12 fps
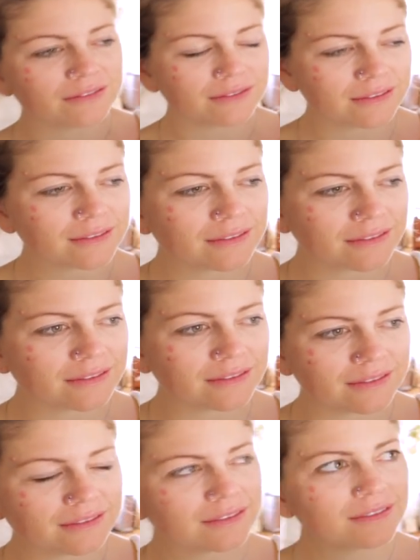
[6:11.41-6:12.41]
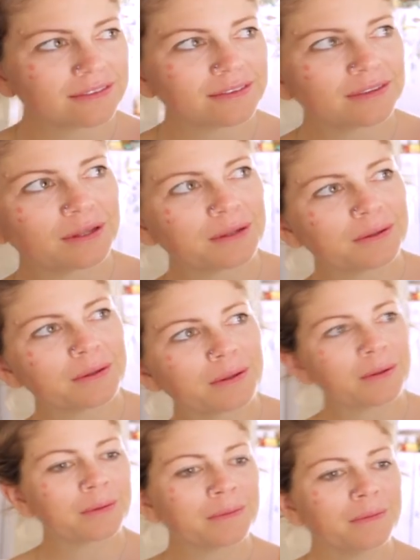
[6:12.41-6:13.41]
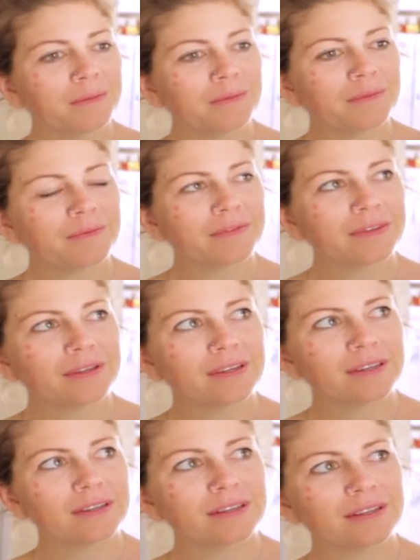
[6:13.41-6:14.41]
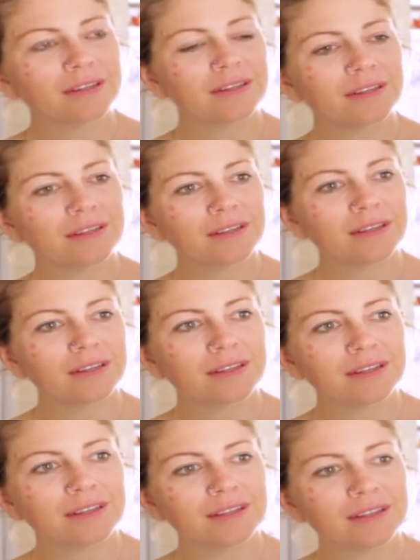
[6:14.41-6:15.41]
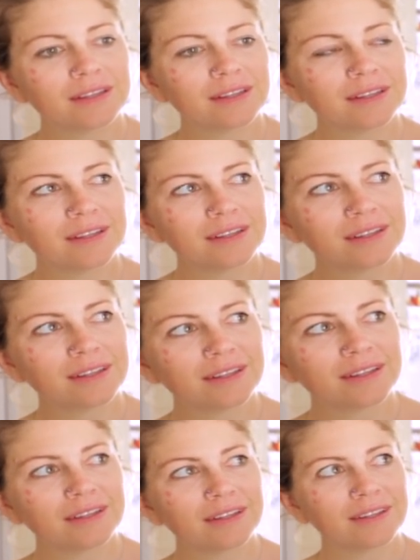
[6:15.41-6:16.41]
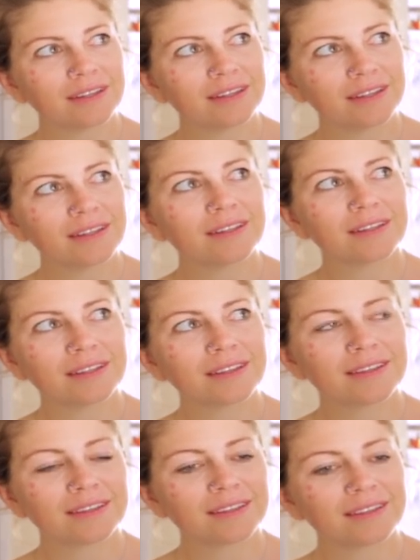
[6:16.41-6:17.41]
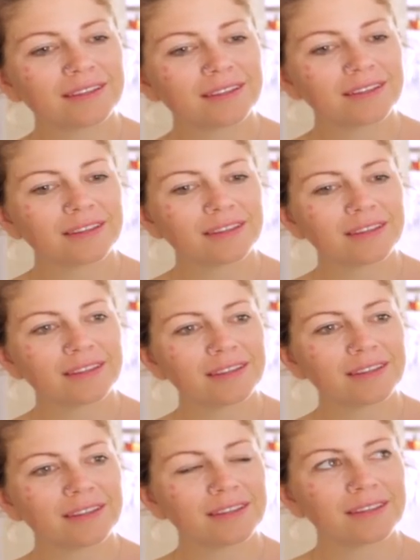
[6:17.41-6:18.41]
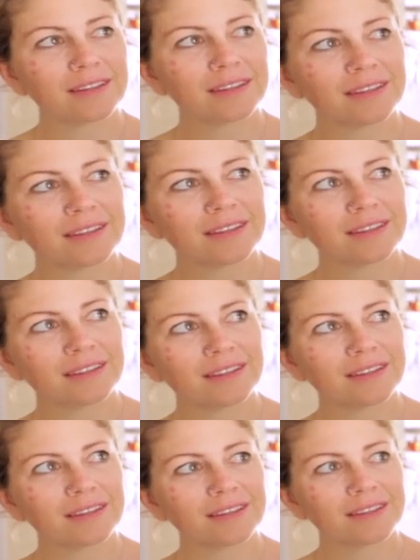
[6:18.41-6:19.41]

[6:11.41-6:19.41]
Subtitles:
The person shown says nothing.